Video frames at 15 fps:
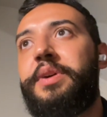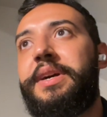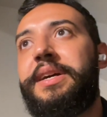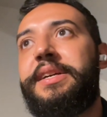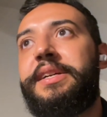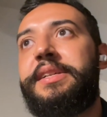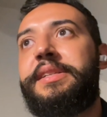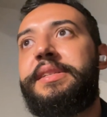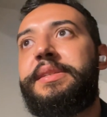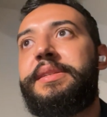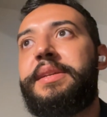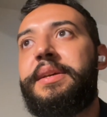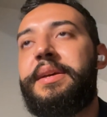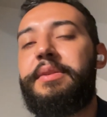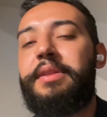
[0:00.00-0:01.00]
is
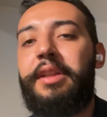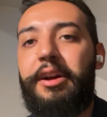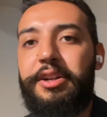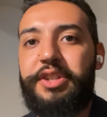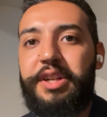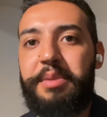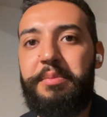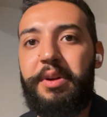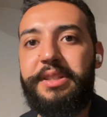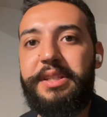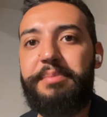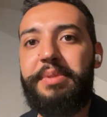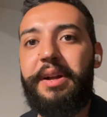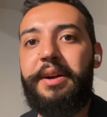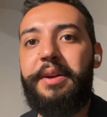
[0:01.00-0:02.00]
launching
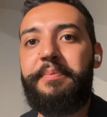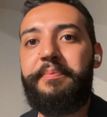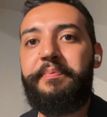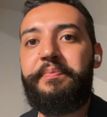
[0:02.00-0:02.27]
multiplayer,